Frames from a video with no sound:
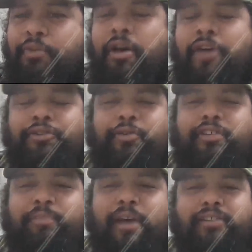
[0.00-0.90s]
all due
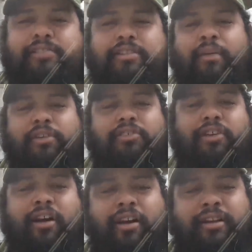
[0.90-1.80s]
respect to Tommy
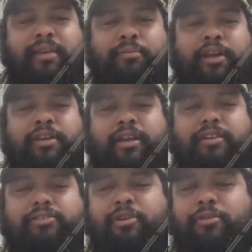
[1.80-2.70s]
Chong and him being like
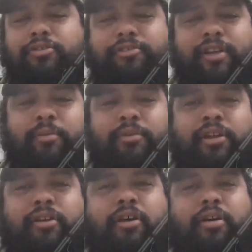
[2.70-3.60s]
a stoner
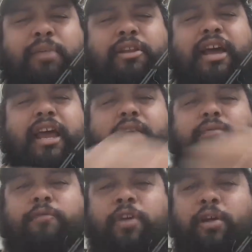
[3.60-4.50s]
celebrity and all, him and I
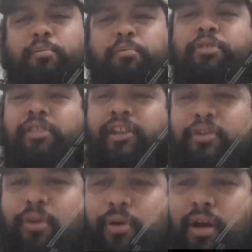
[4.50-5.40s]
have very
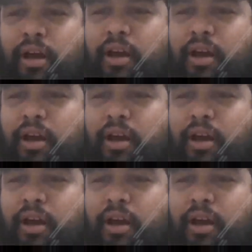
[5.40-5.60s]
political,